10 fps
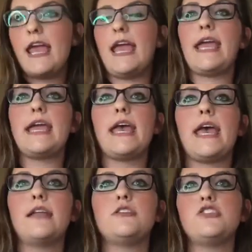
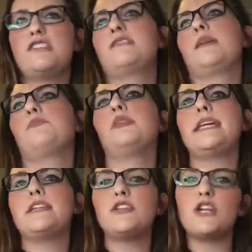and she's a
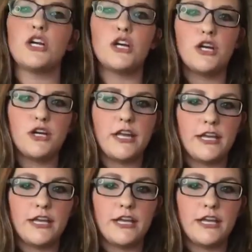complete nerd,